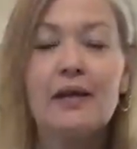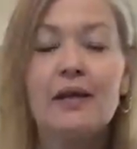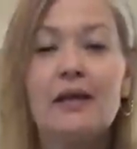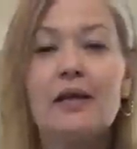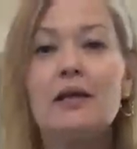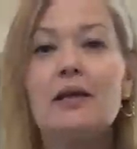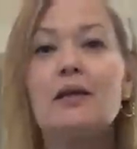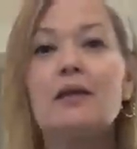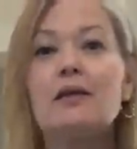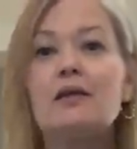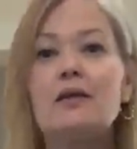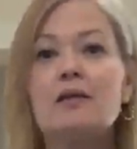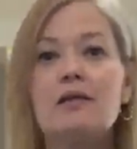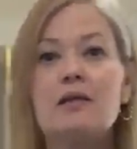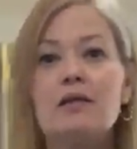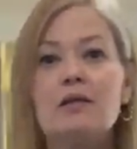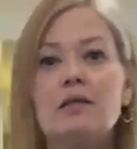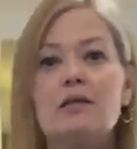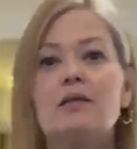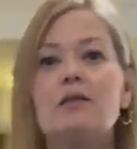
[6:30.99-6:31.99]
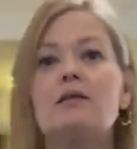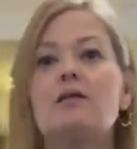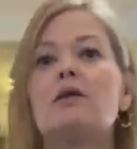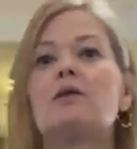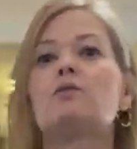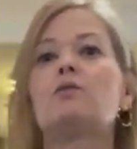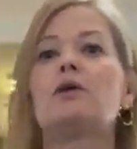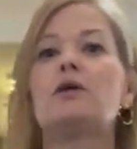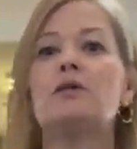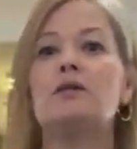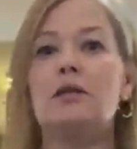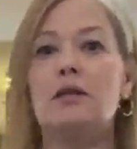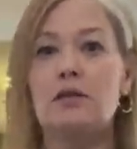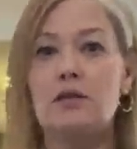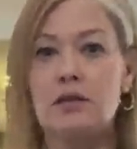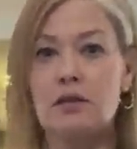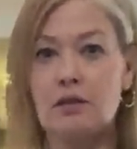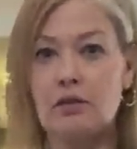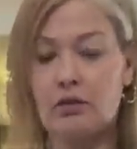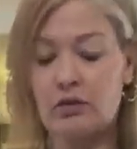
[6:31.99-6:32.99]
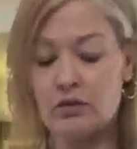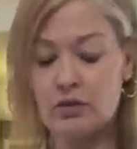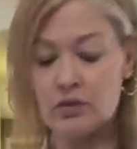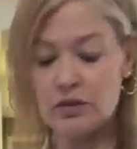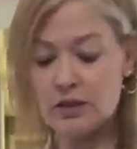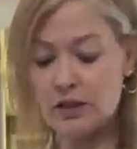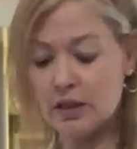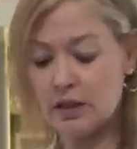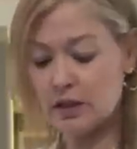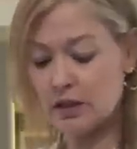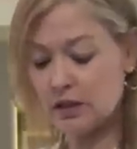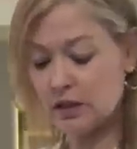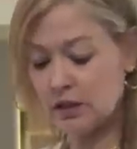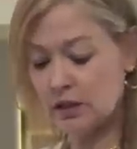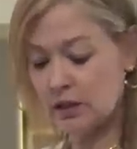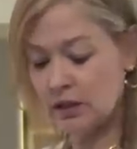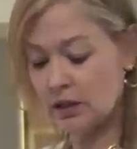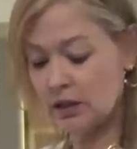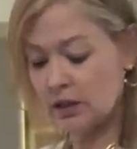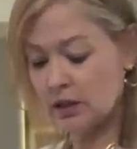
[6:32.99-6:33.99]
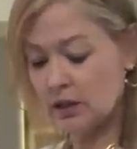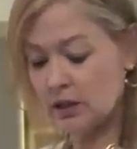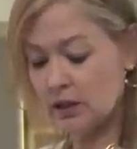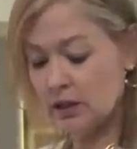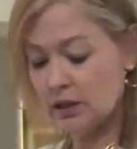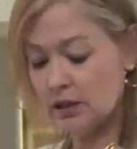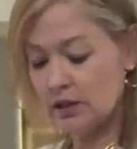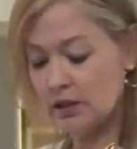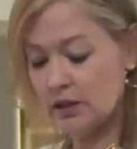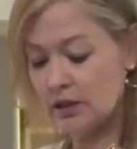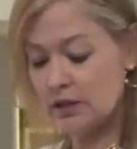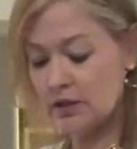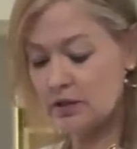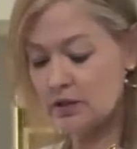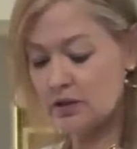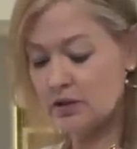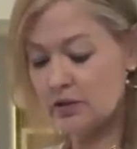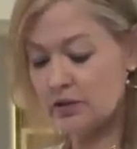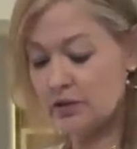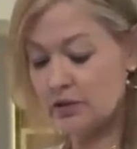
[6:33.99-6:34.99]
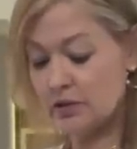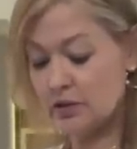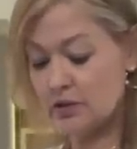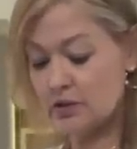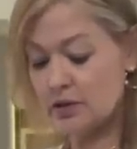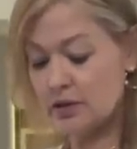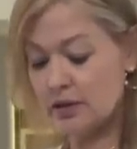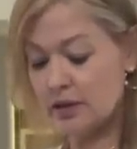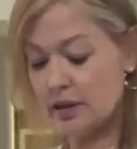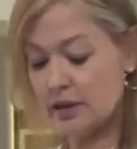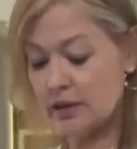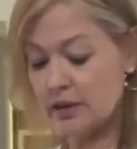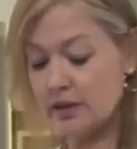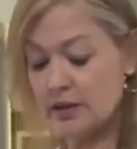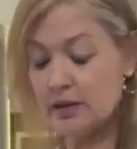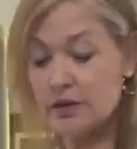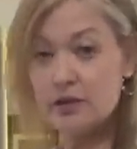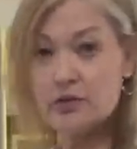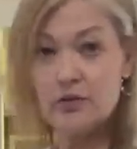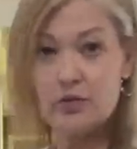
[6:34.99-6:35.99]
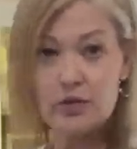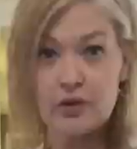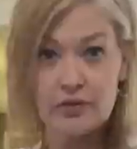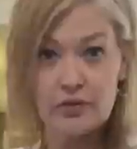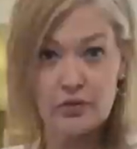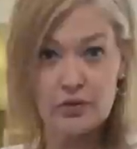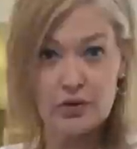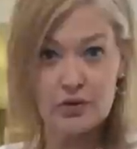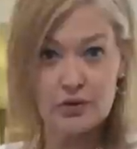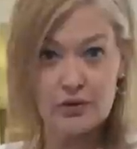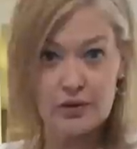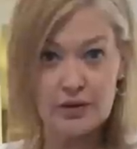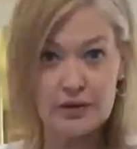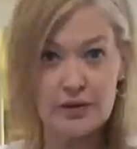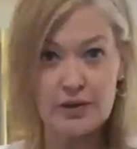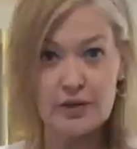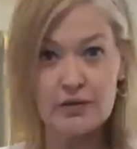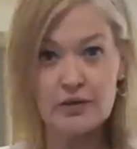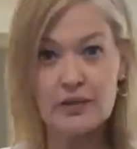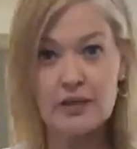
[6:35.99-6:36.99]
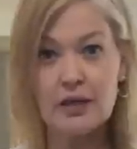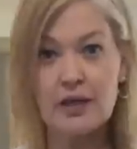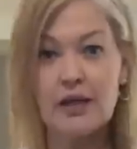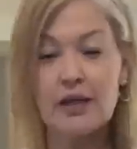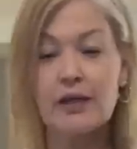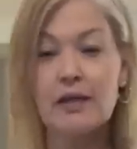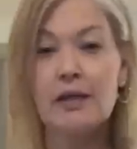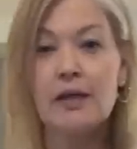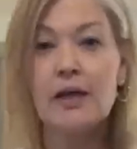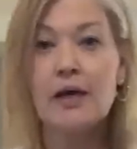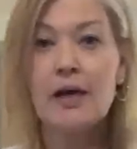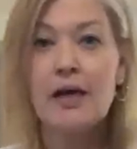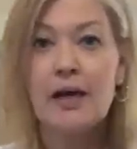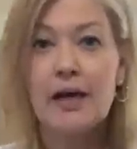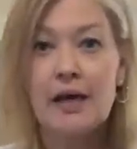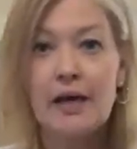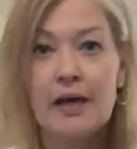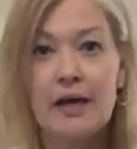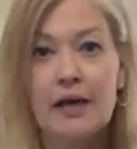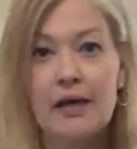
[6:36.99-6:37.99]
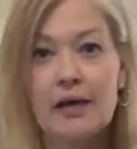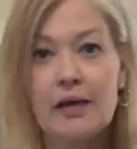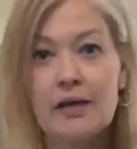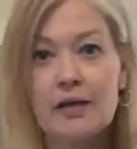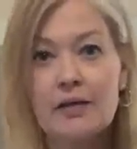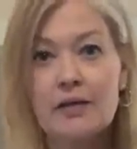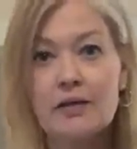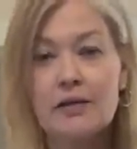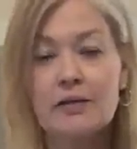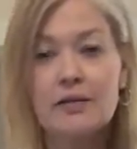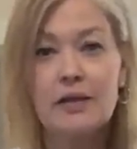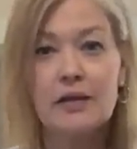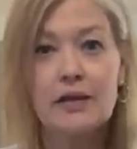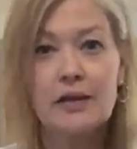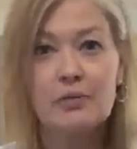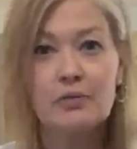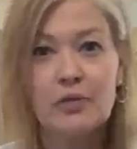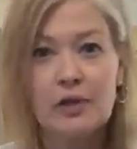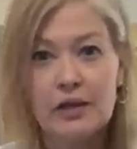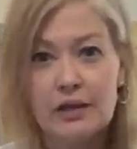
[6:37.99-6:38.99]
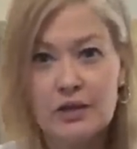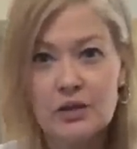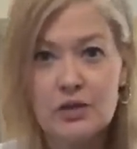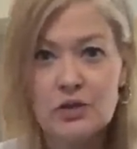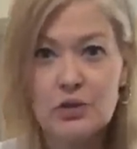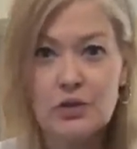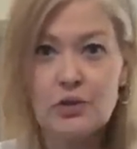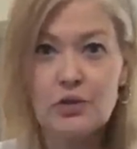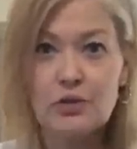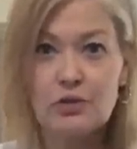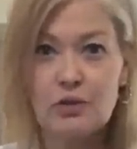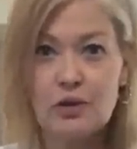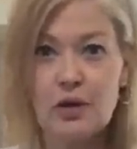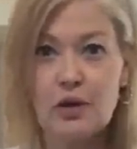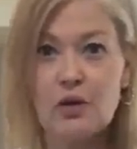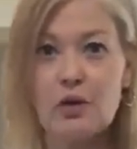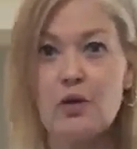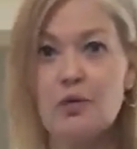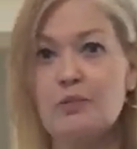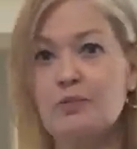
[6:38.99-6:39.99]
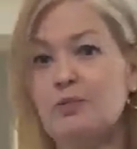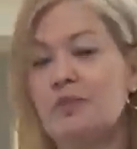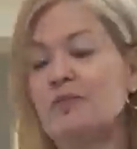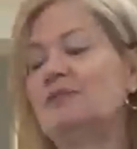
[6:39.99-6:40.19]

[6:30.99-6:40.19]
it is, what is it, Thursday? It is Thursday, it's forty-four degrees outside, and I am ready to go home.